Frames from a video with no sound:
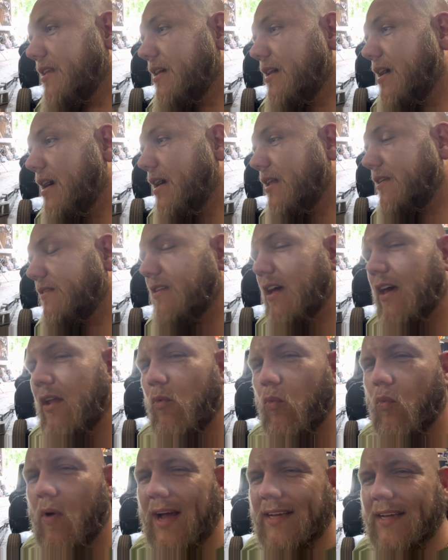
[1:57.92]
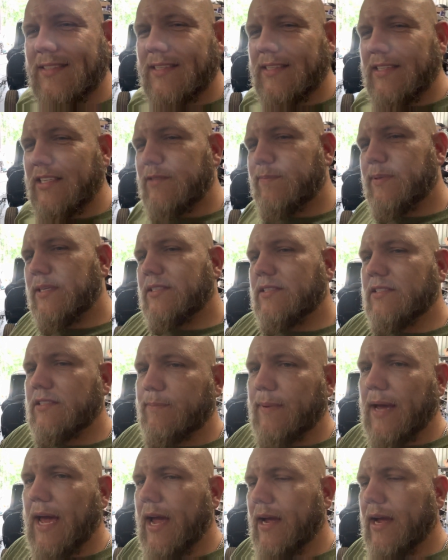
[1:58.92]
I decided, why send these pistons
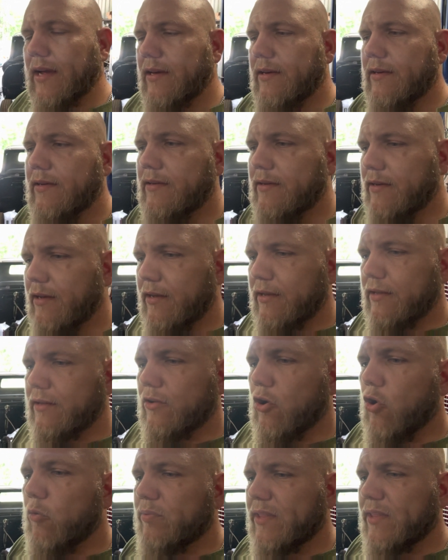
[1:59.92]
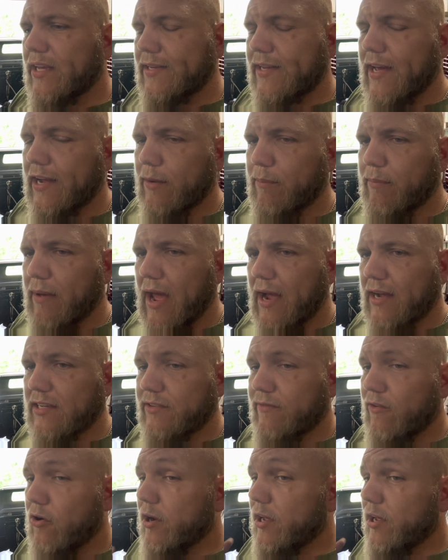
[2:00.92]
back and hope they take them back? Because
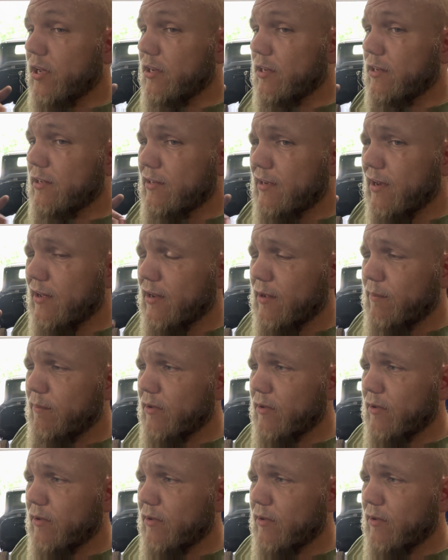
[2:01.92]
I've already cut up